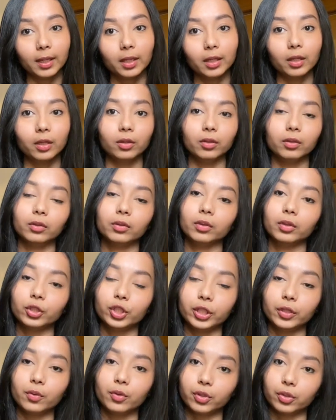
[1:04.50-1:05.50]
and
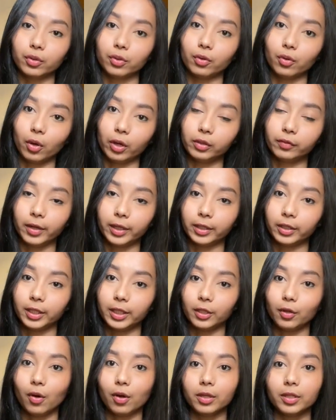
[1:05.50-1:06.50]
she goes to the Royal
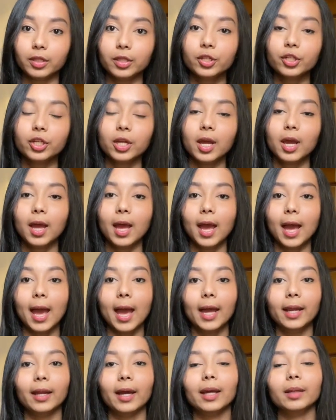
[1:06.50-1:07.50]
Veterinary College,
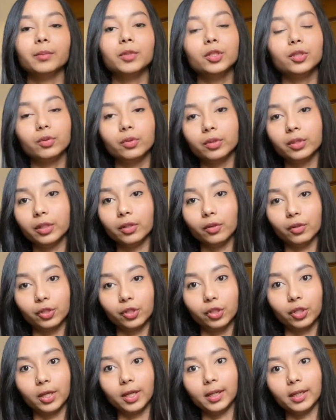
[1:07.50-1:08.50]
and I'm a student in
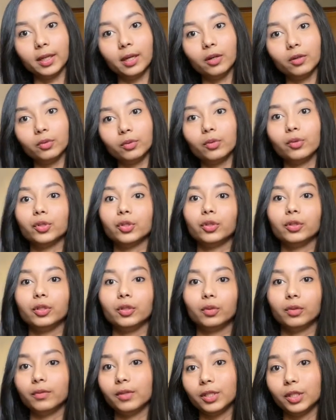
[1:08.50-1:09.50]
Australia who goes to the
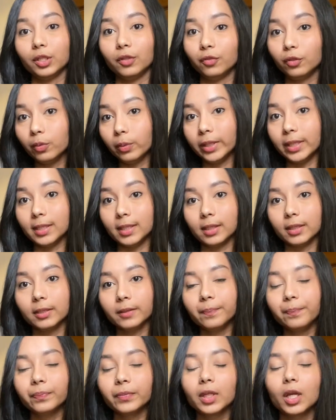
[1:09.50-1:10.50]
University of
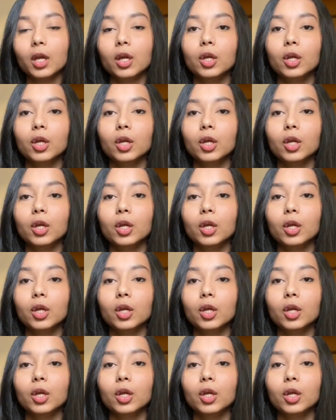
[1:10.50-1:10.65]
Queensland.